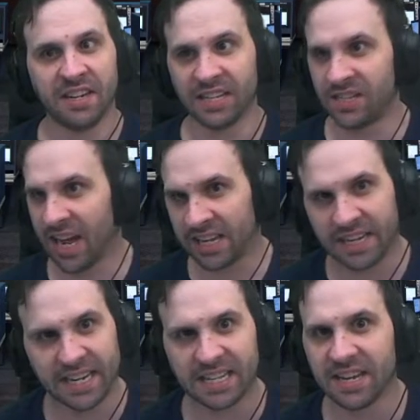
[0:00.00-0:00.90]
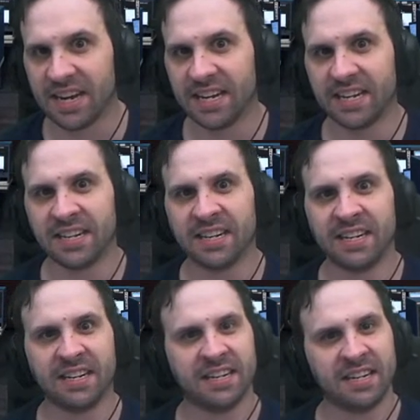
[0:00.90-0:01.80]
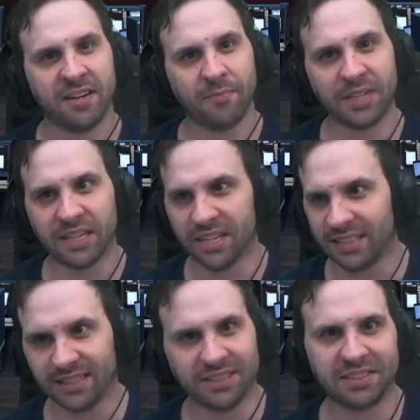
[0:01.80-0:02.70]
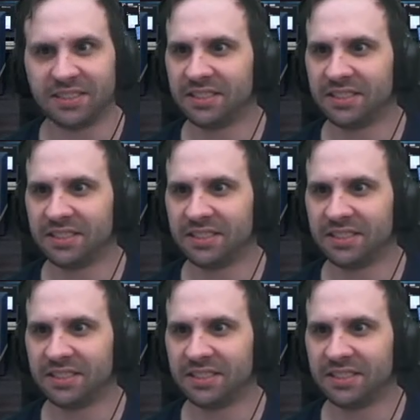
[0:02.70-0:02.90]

It's not gonna get done because